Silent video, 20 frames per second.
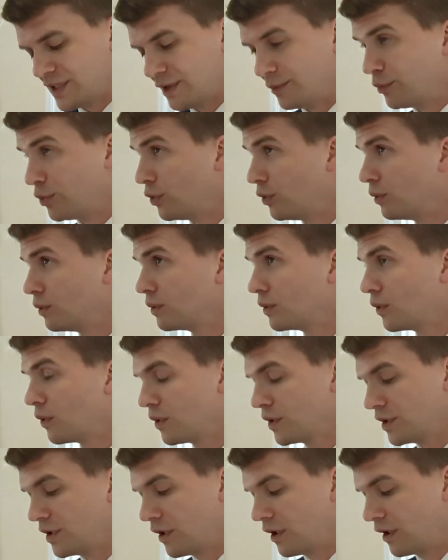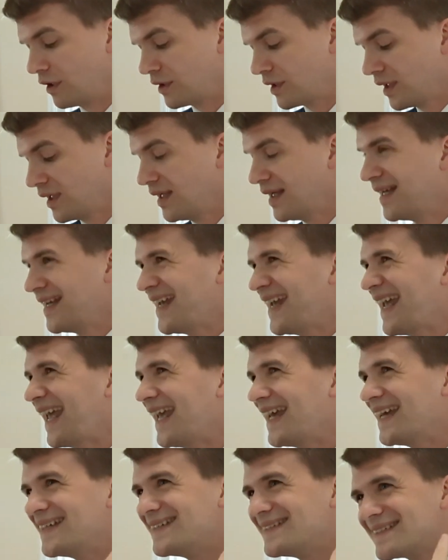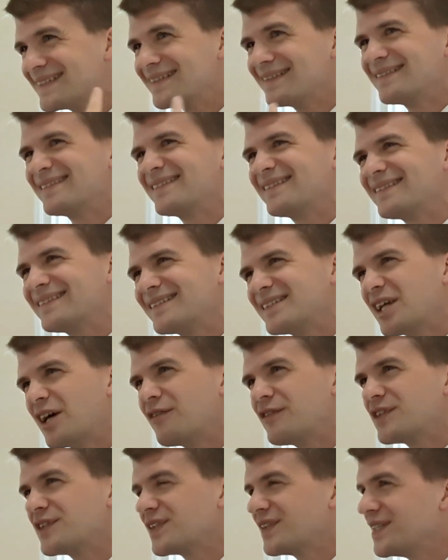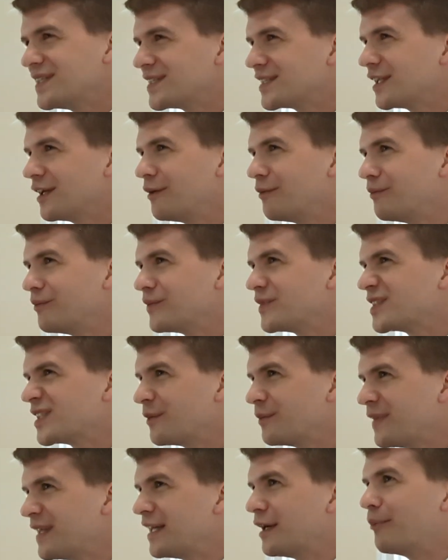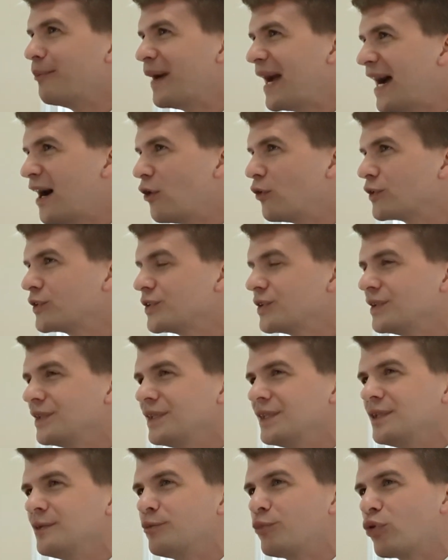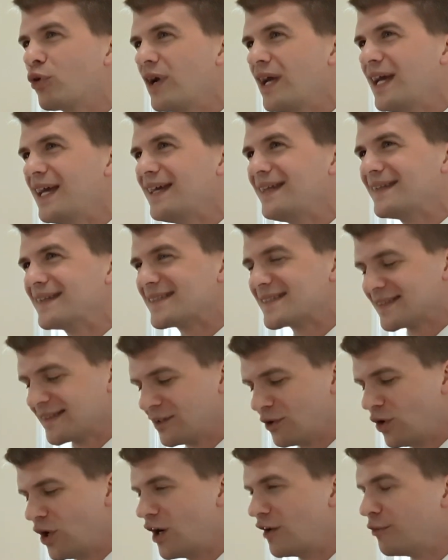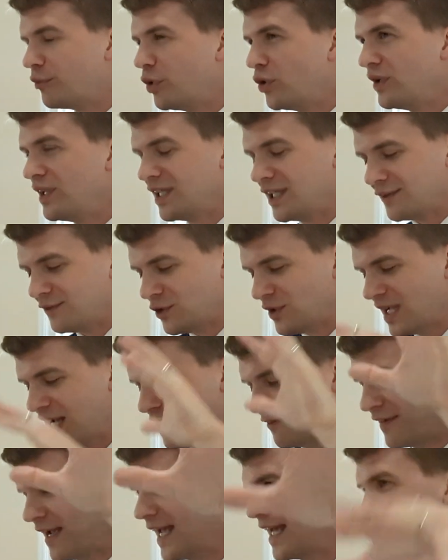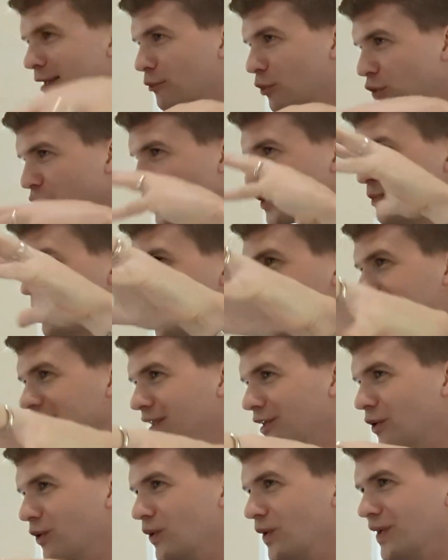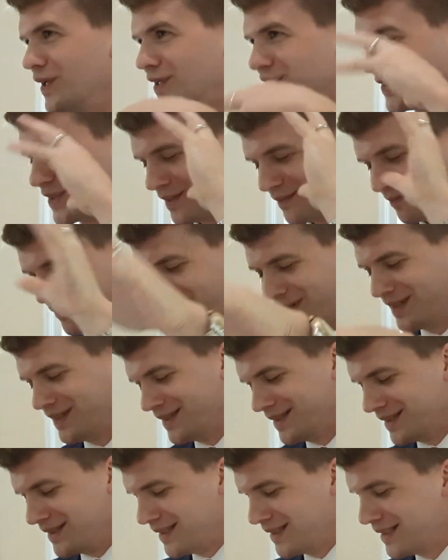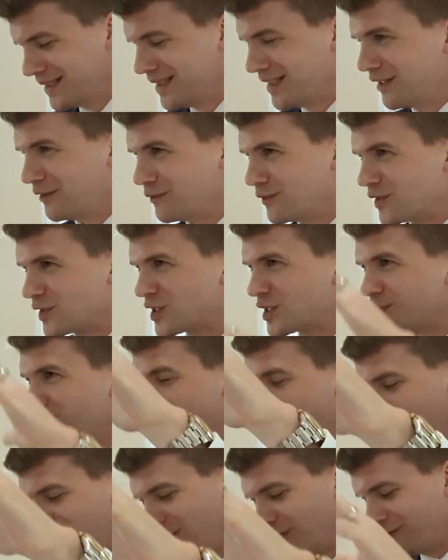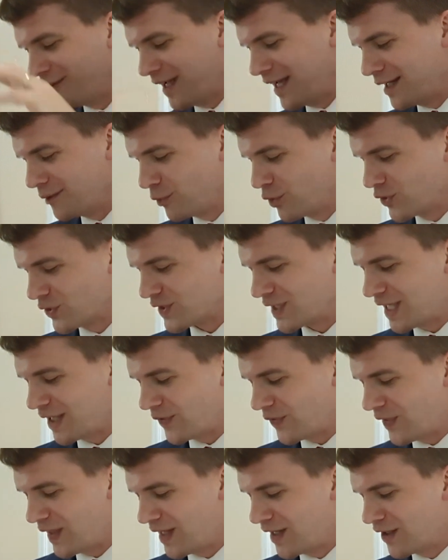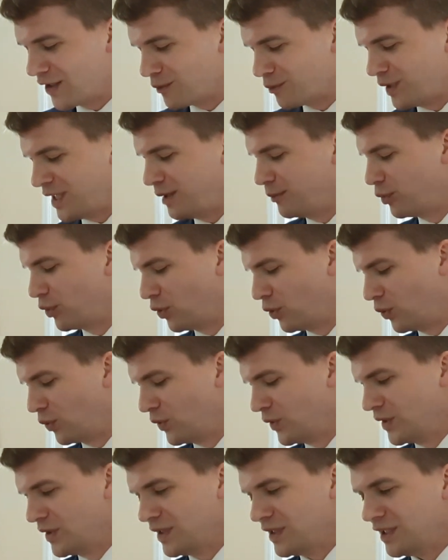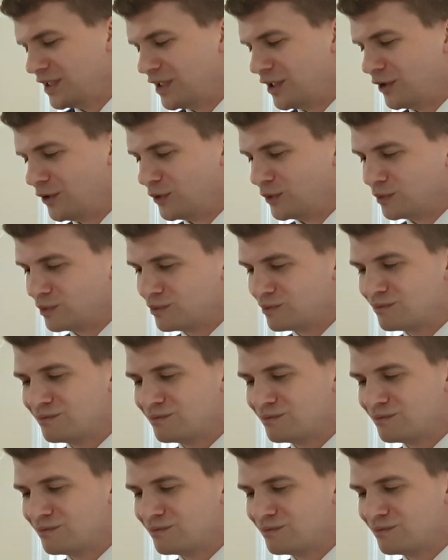temple courtyard. And it's obviously some something about praying that's a little off-putting if you have animals making noise and you know the smell of animals out there and people you know